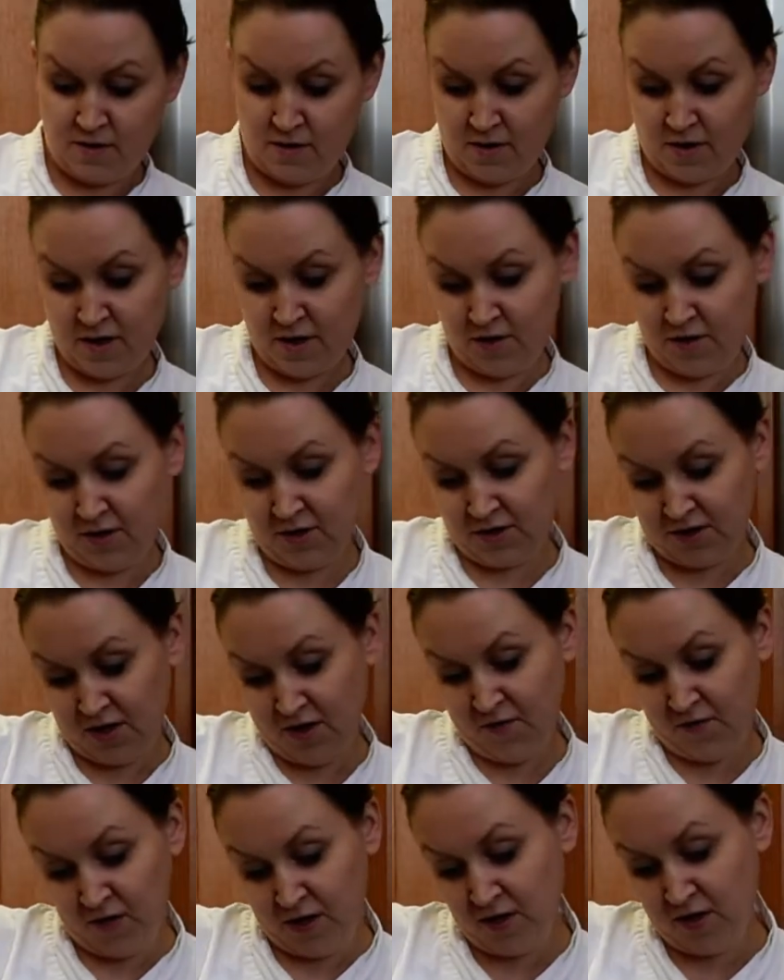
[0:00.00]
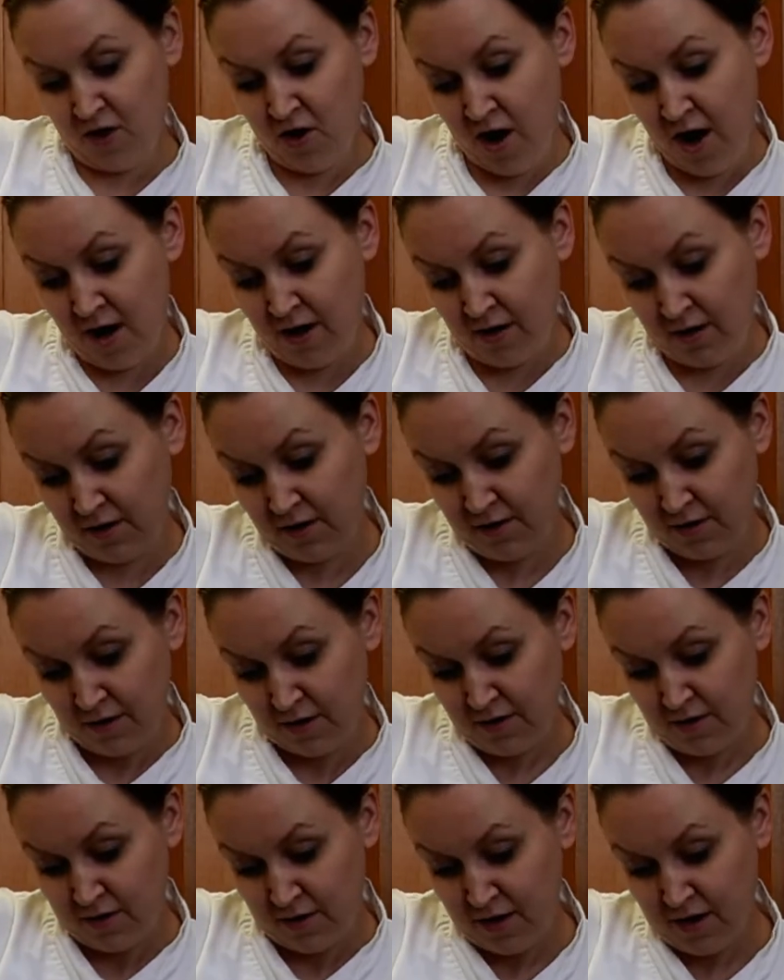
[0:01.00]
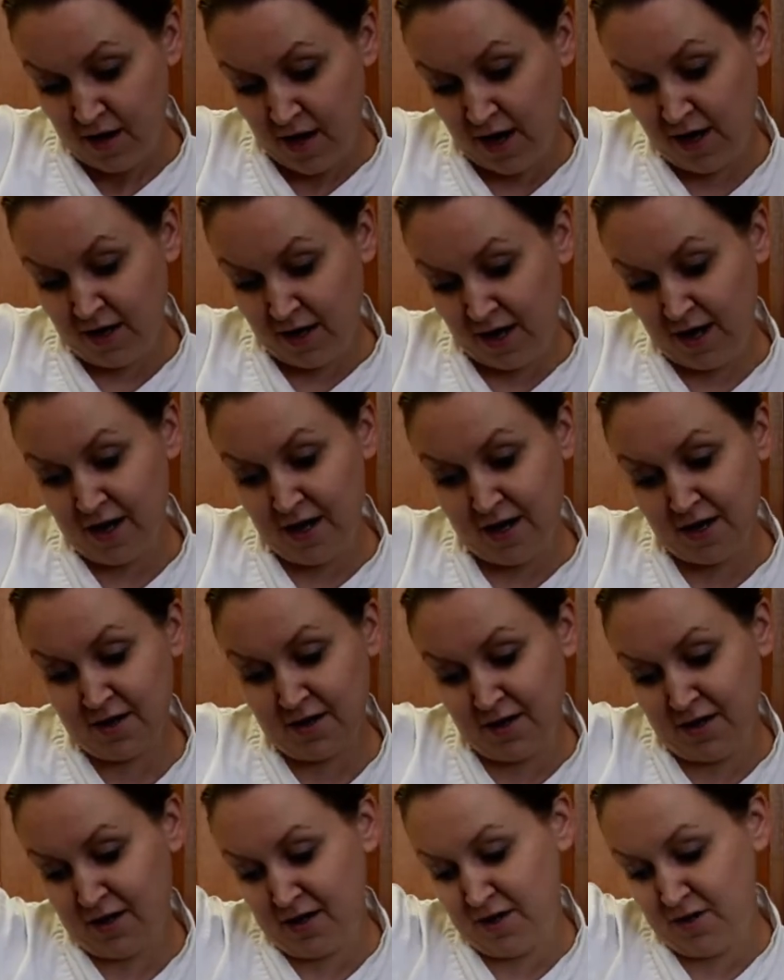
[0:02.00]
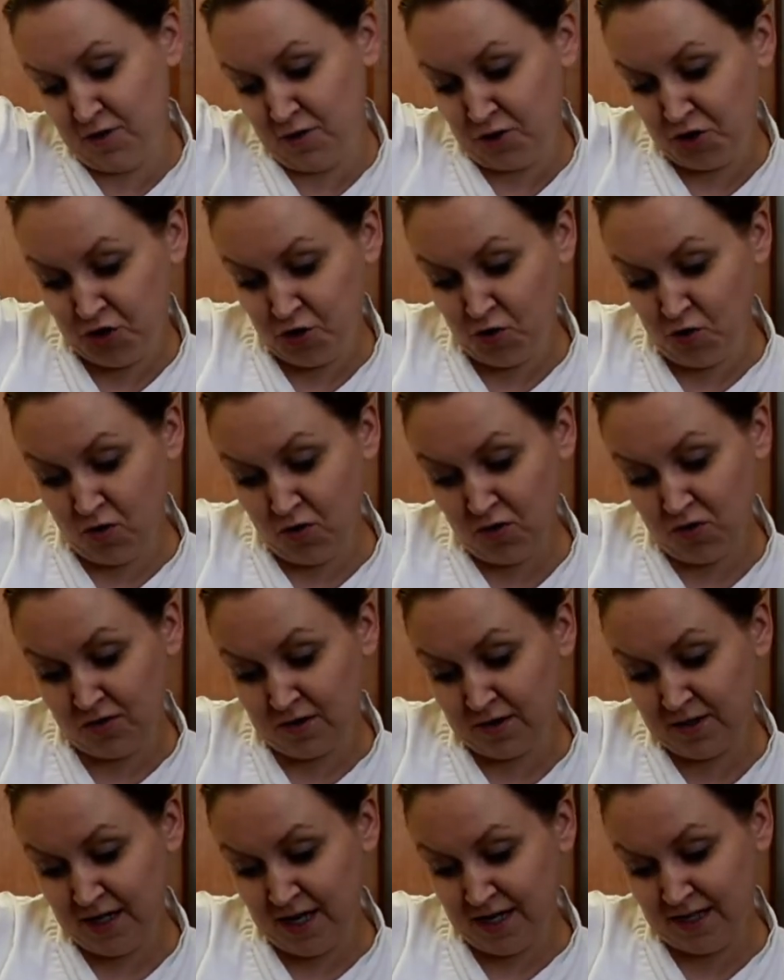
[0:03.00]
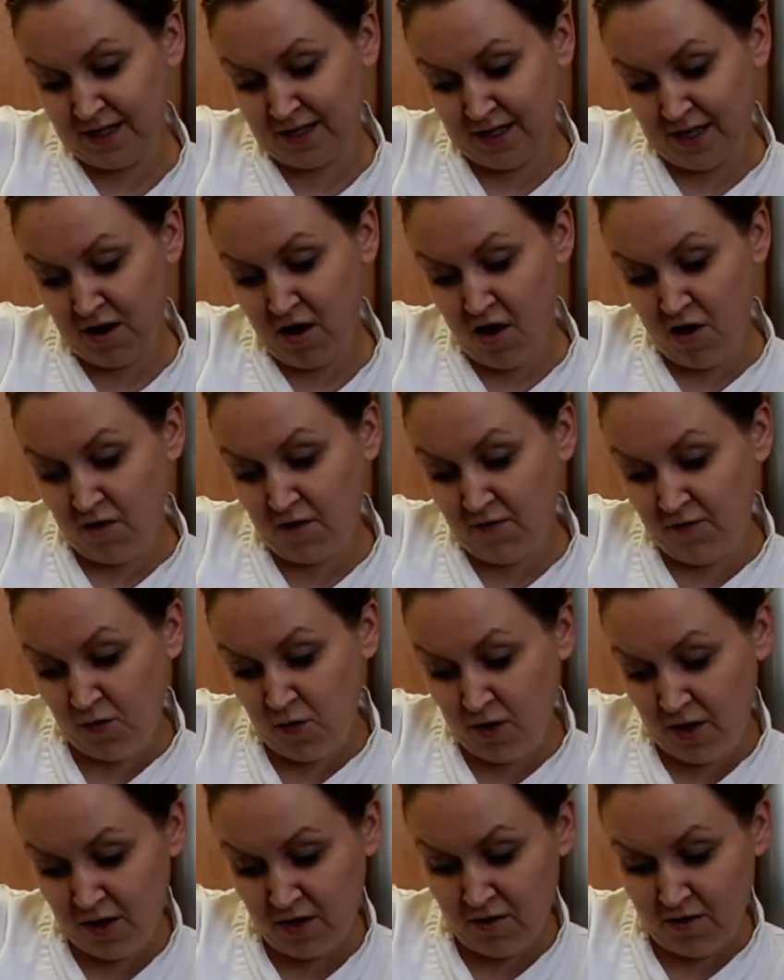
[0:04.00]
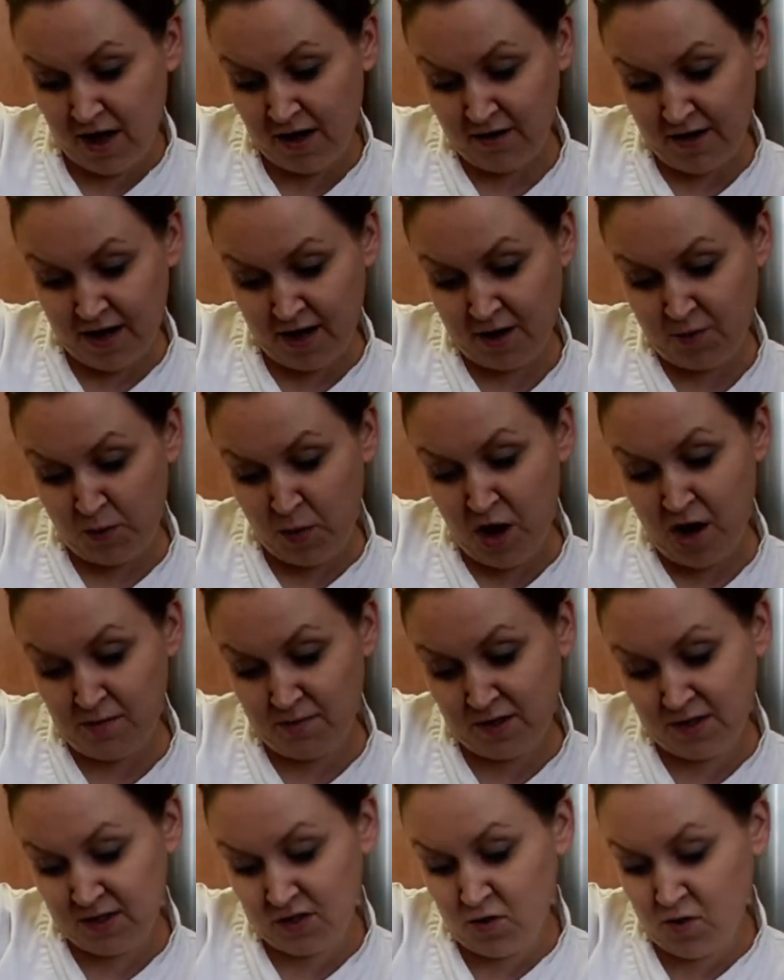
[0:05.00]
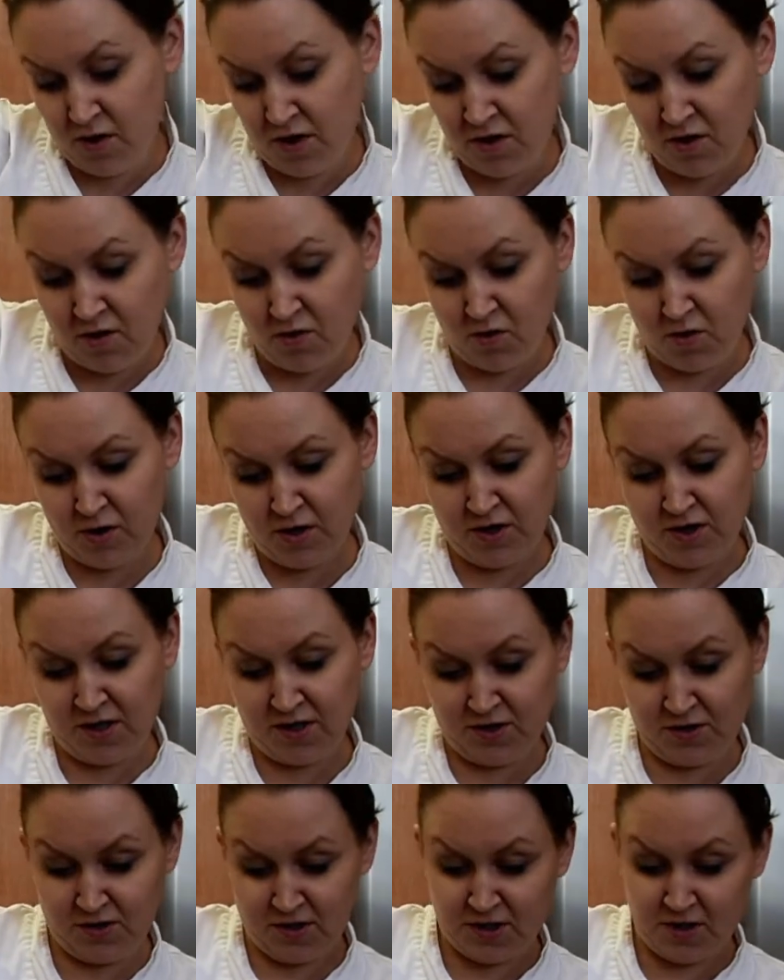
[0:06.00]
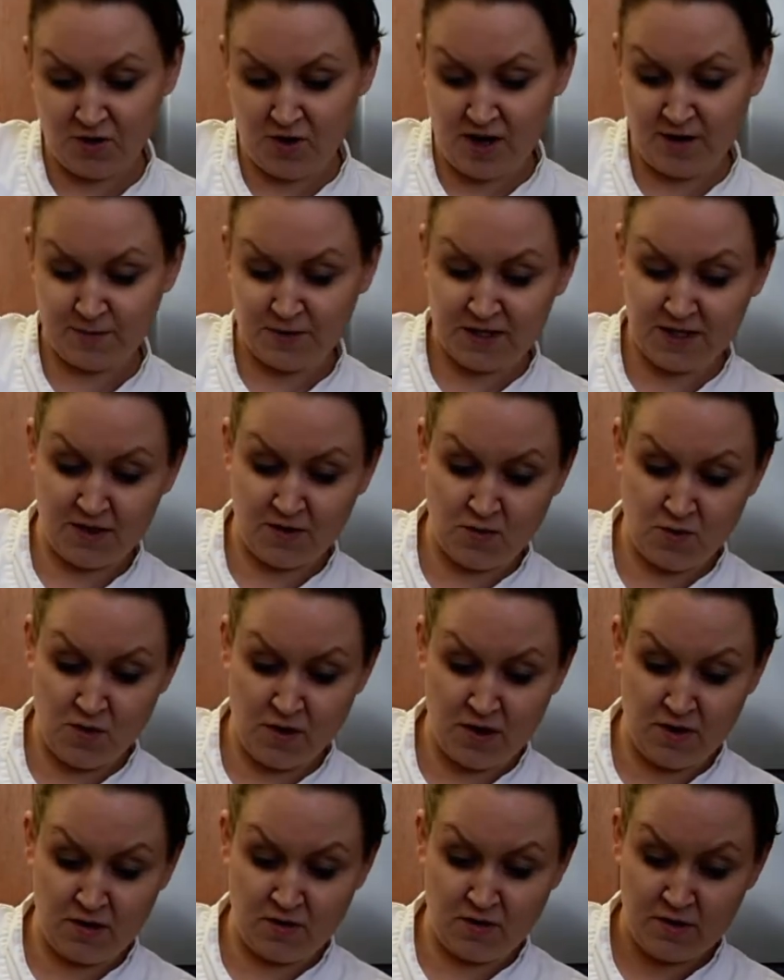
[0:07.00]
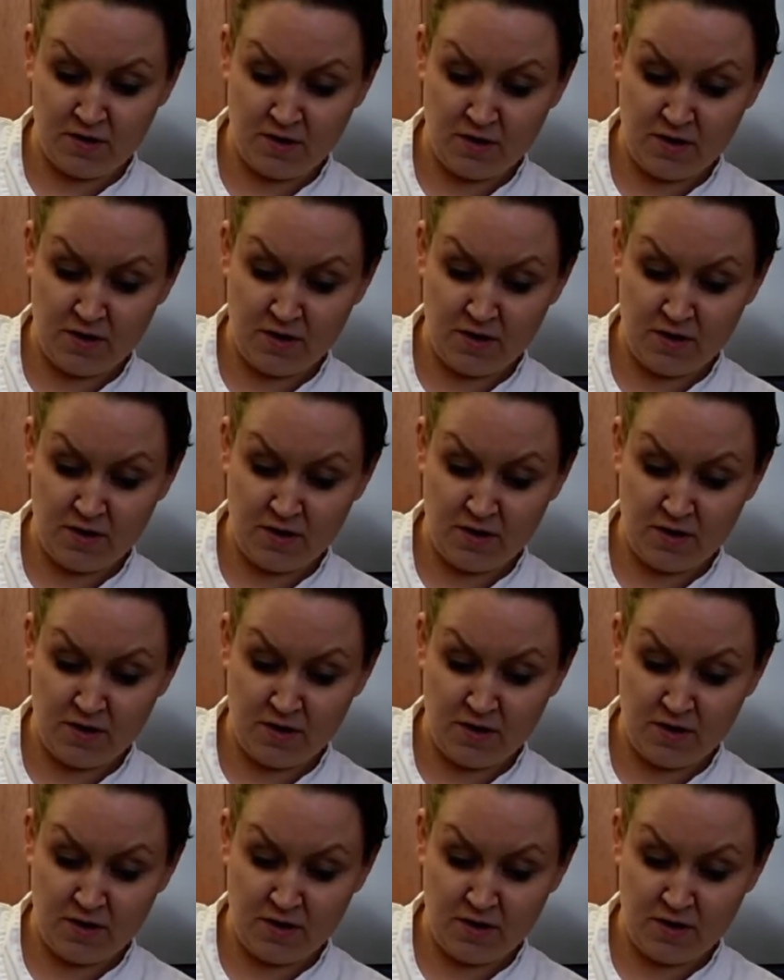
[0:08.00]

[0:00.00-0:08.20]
And there's our vinaigrette. And again, a neutral tasting olive oil. I like a pomace oil, or you could use a grapeseed oil